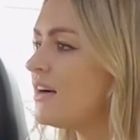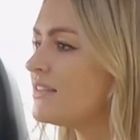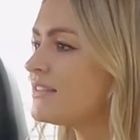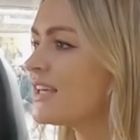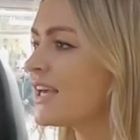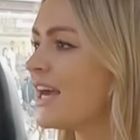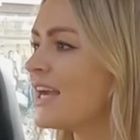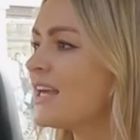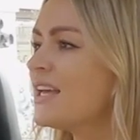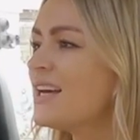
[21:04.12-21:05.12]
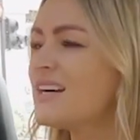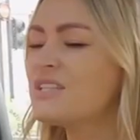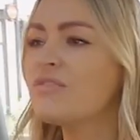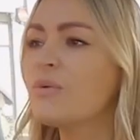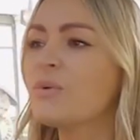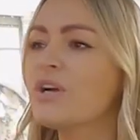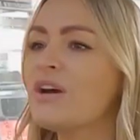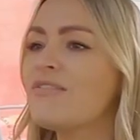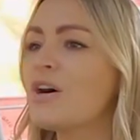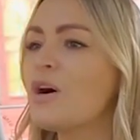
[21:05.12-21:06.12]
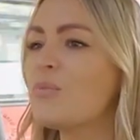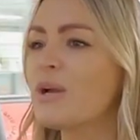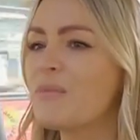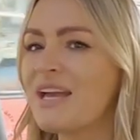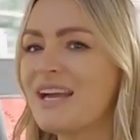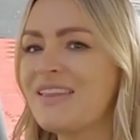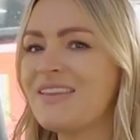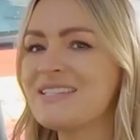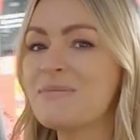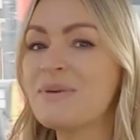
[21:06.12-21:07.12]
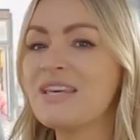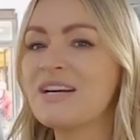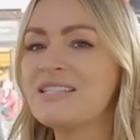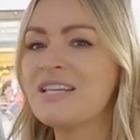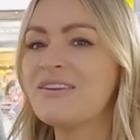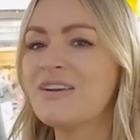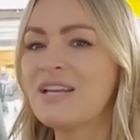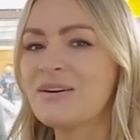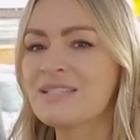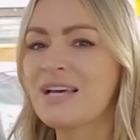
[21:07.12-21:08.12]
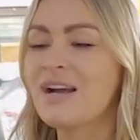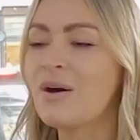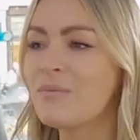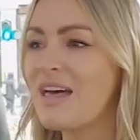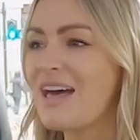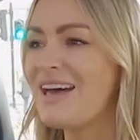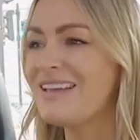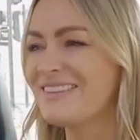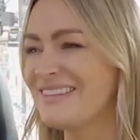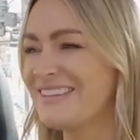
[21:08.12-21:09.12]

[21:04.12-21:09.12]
ah, oh, okay. I don't really want to go if I can't bring a mate. And no. then they sent me the itinerary, and I was like, I'm there.